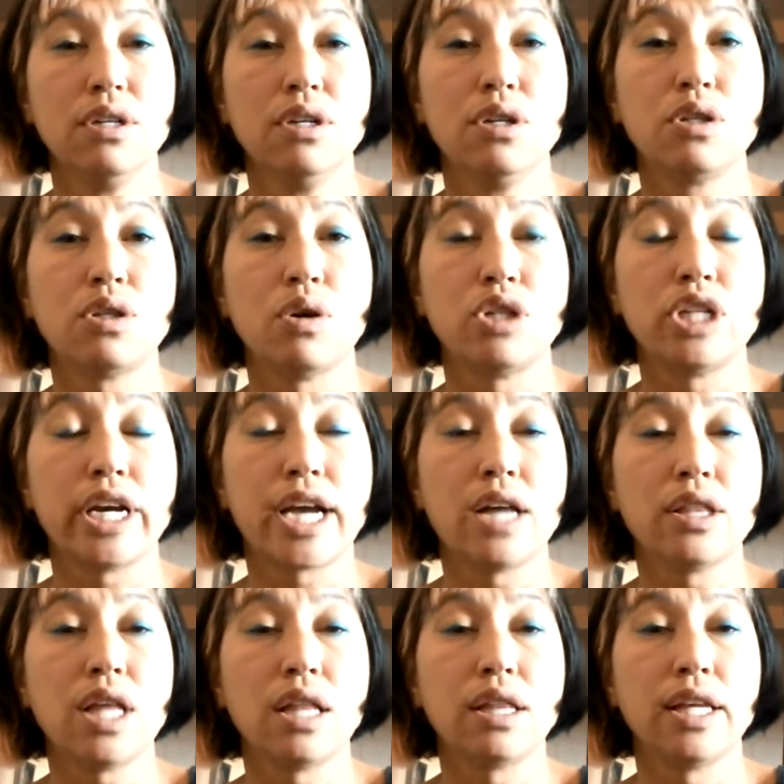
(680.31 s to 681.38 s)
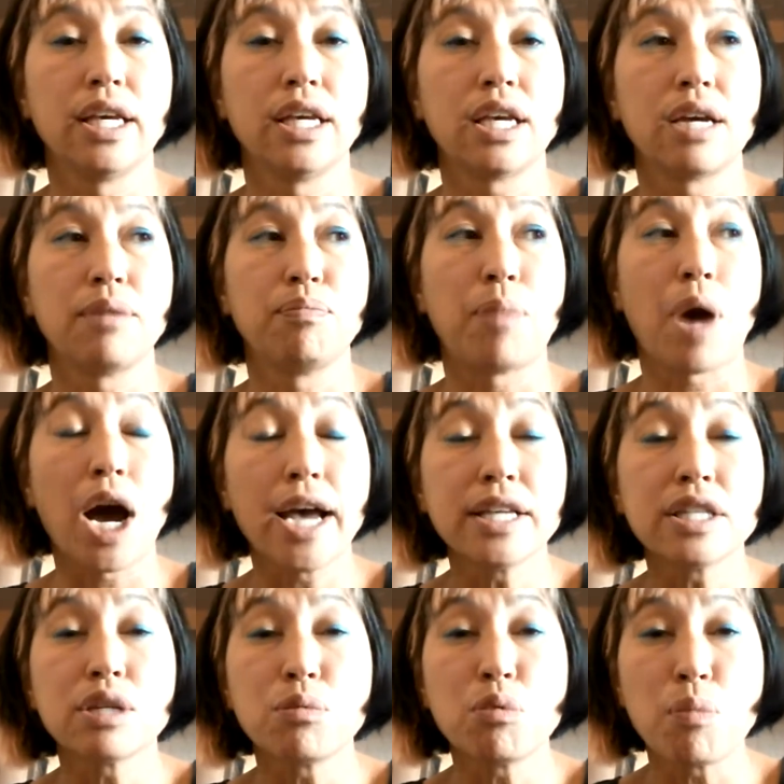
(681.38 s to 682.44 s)
So check out that link and buy
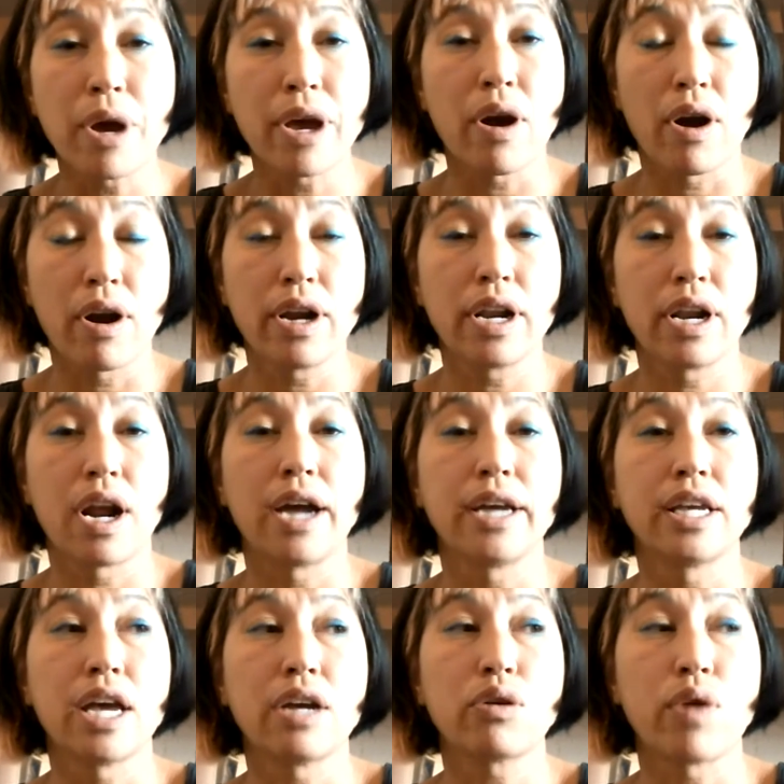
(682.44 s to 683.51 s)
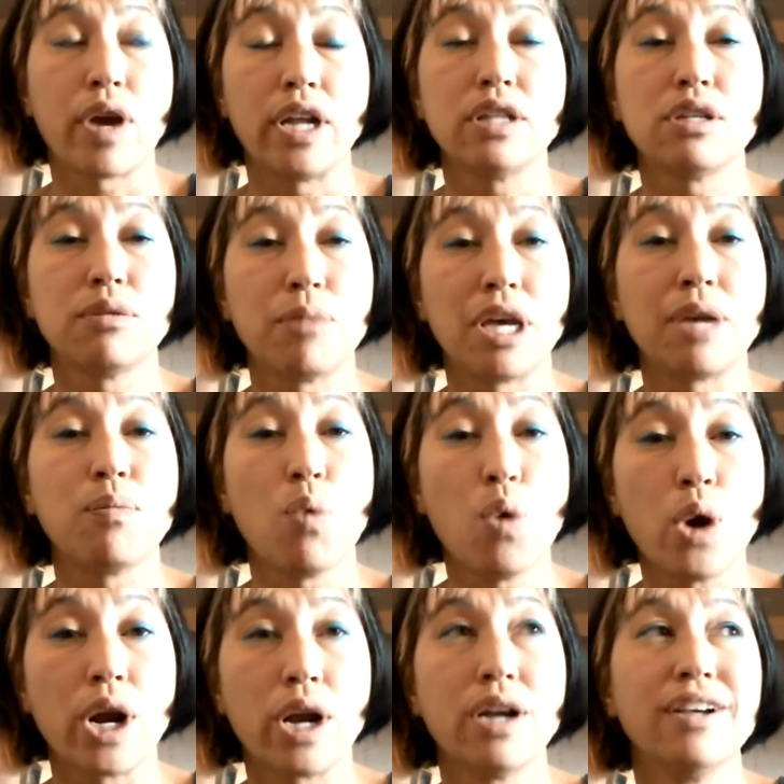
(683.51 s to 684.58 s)
some of my art, and I get credit to make more.